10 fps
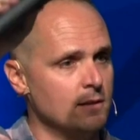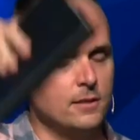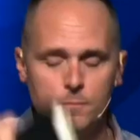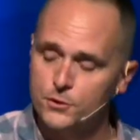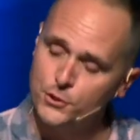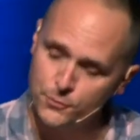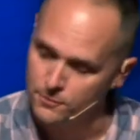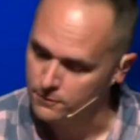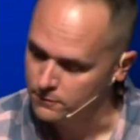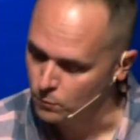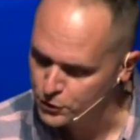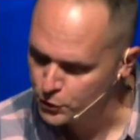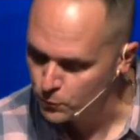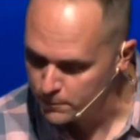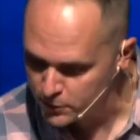Number two, what should
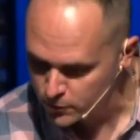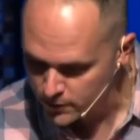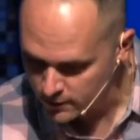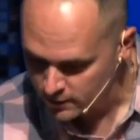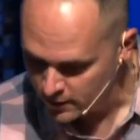we be doing?